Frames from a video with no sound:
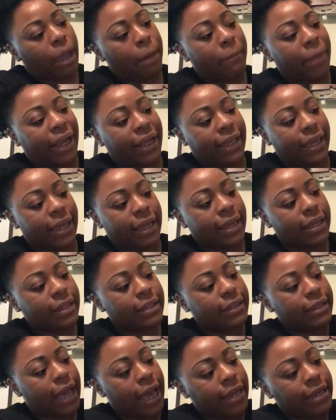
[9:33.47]
my
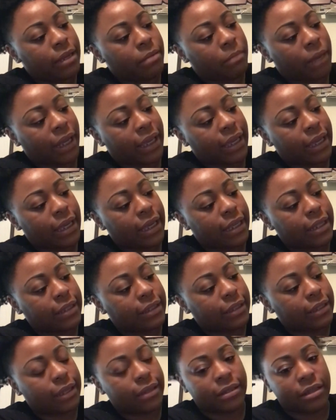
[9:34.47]
kids. I did my
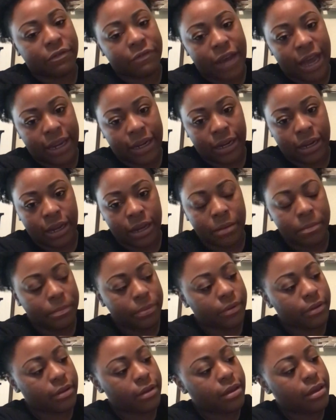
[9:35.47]
kids divided
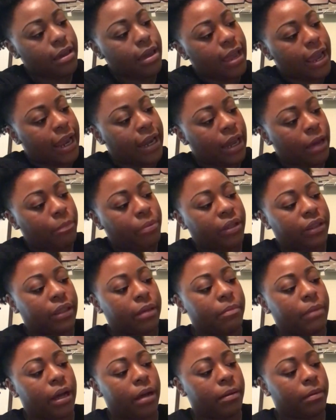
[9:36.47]
up, and I put
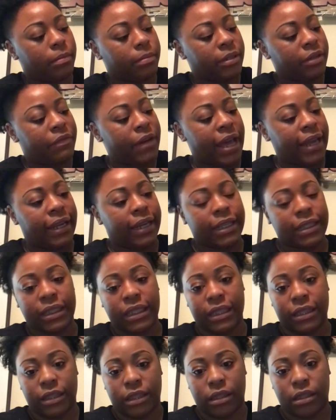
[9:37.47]
them up, divided
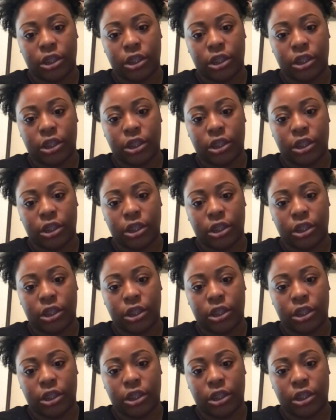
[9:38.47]
into